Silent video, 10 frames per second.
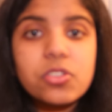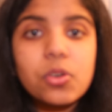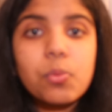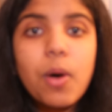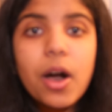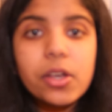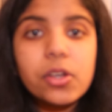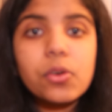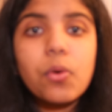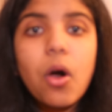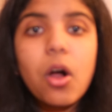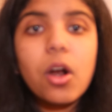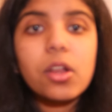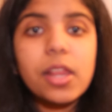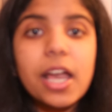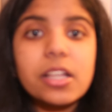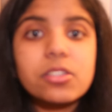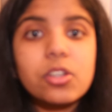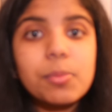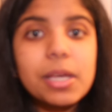So while you are
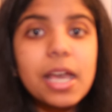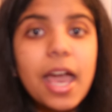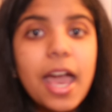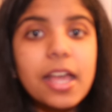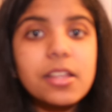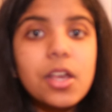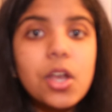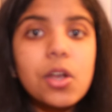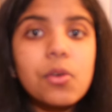zooming ahead